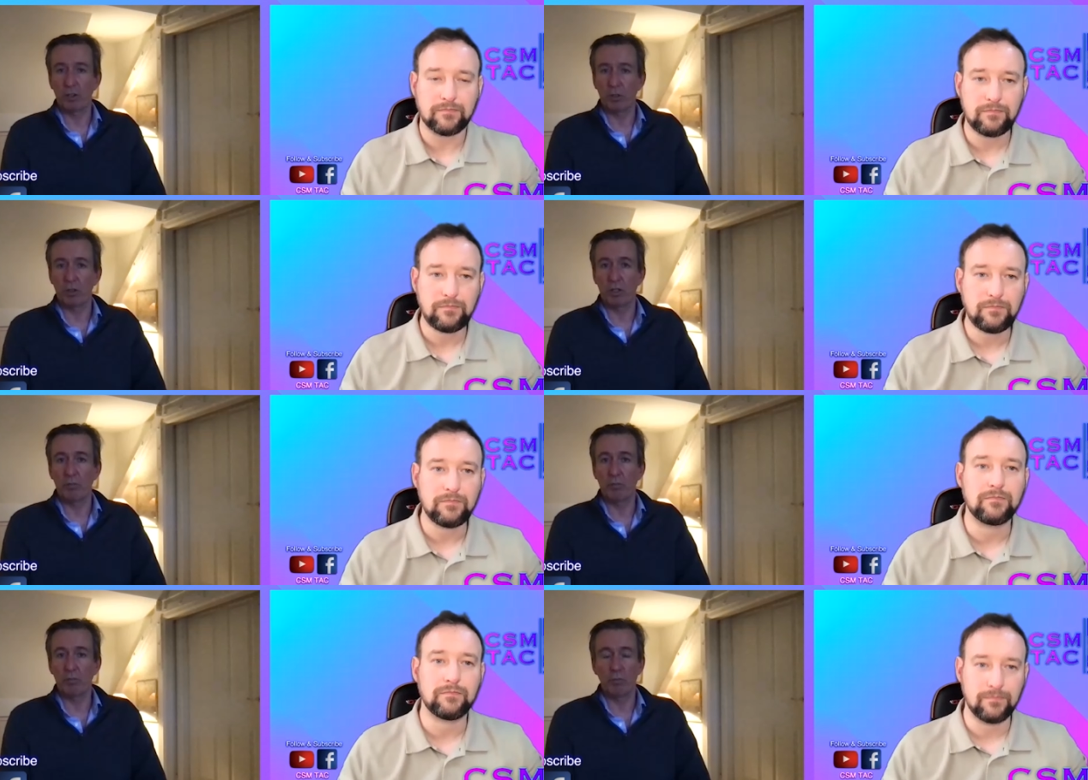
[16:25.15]

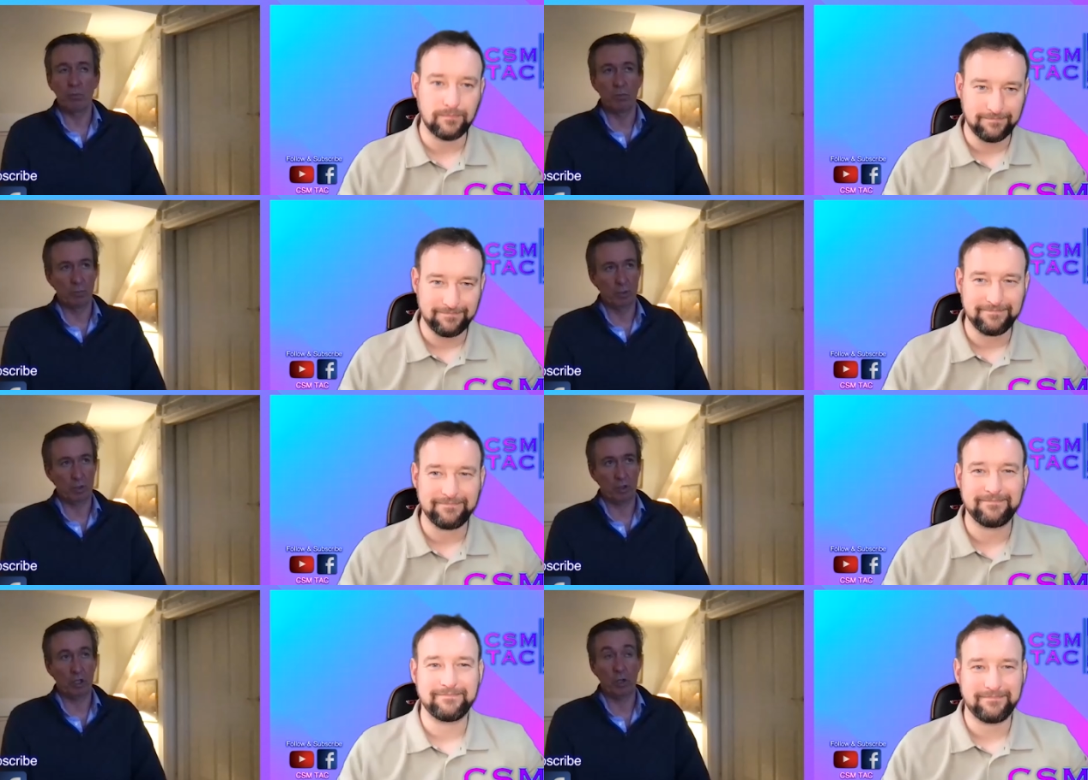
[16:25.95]

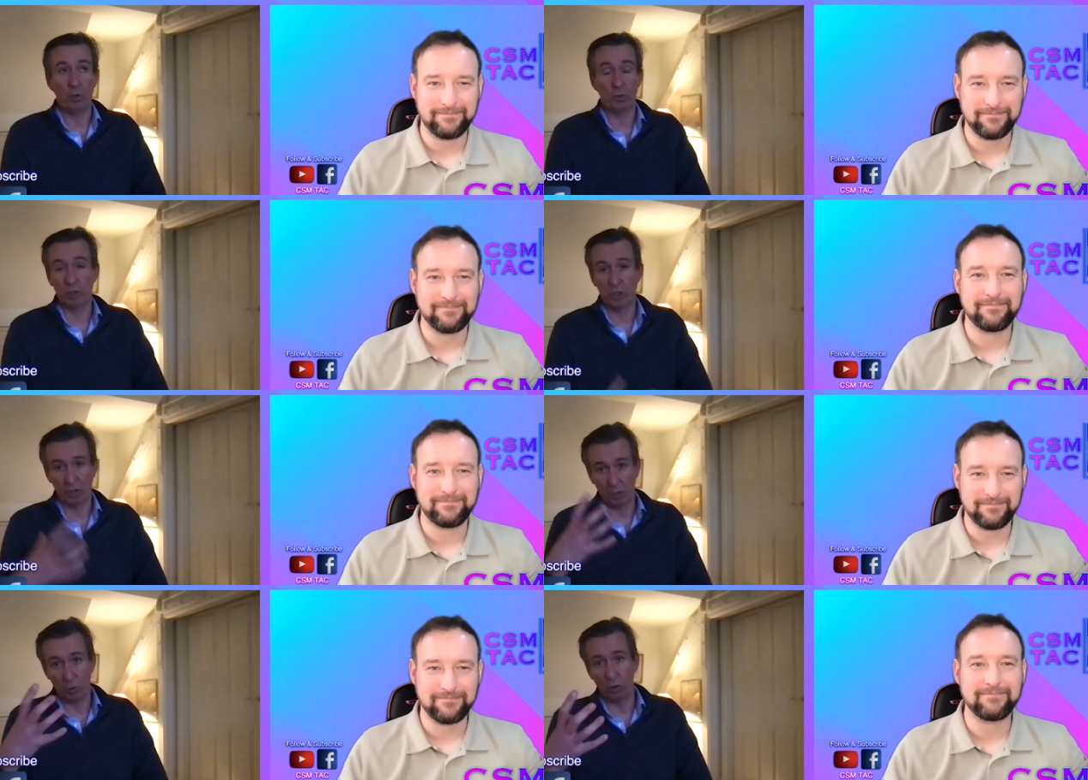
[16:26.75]
Speaker 1: the code, which is
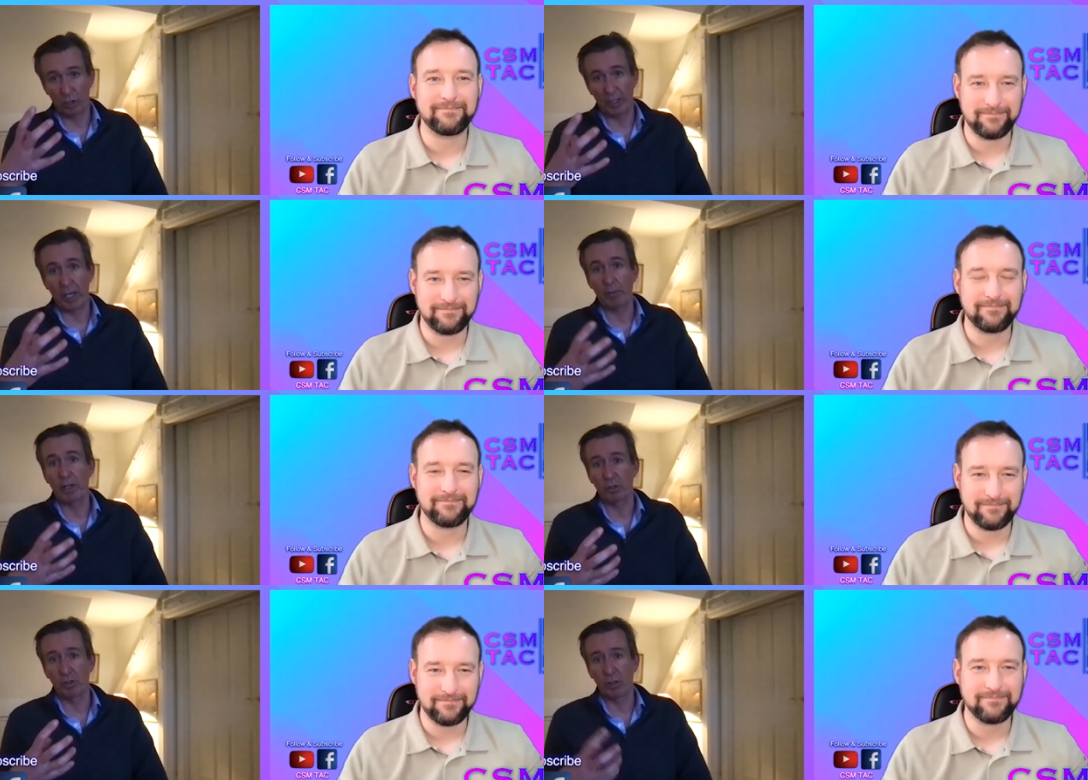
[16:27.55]
all on a cap
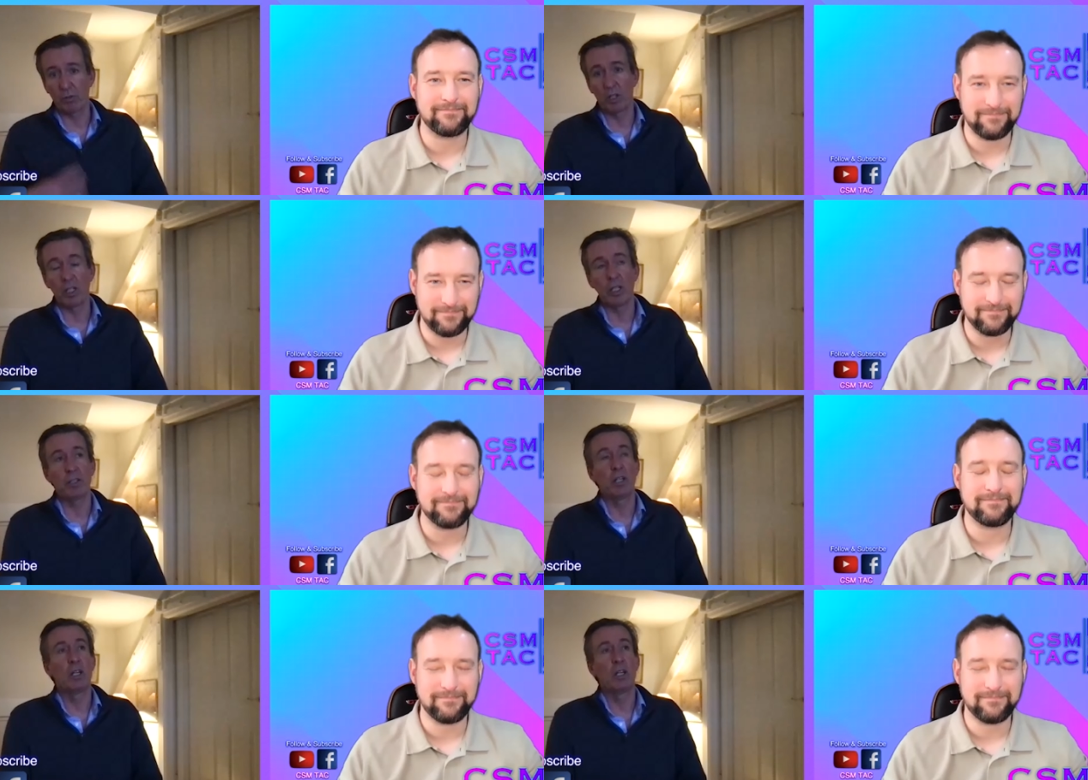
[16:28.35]
badge, serve to lead.